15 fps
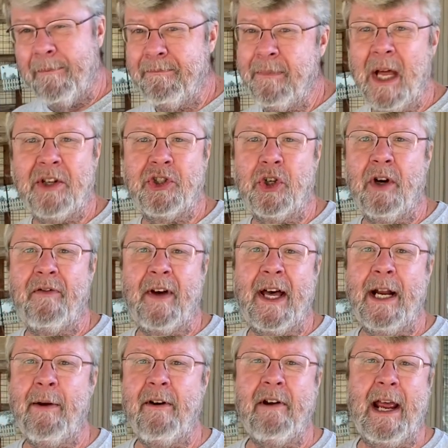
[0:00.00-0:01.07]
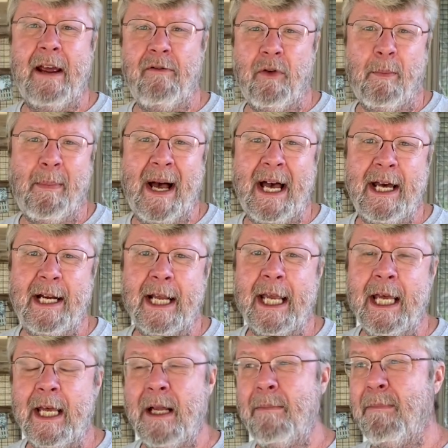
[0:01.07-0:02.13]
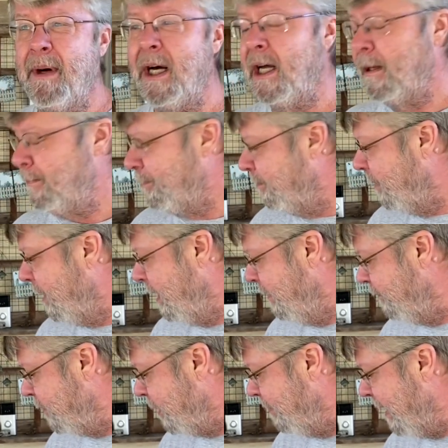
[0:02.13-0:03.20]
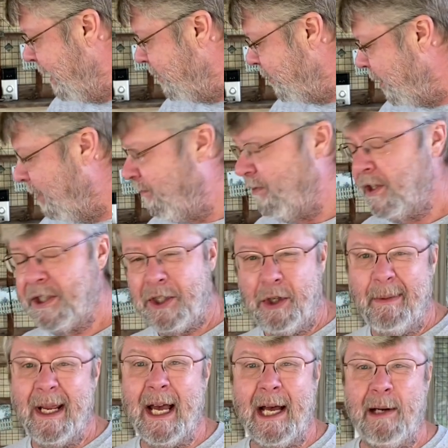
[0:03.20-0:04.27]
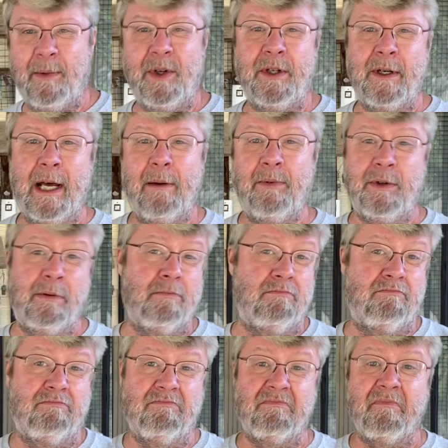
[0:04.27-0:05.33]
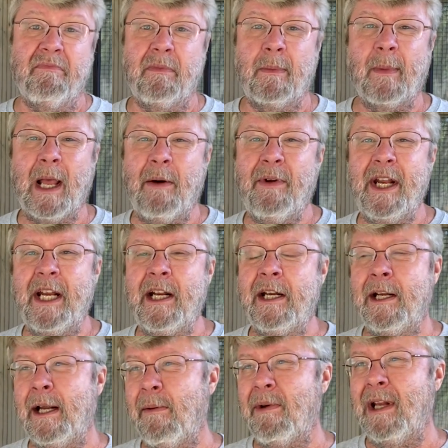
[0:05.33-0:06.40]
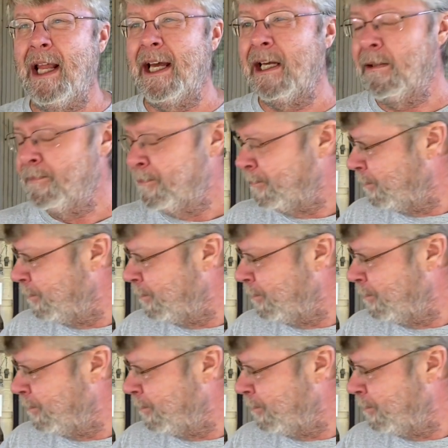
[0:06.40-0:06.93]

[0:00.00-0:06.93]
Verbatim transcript: not sure if I'd ever buy it again, but if somebody served this to me, I would eat it and I would like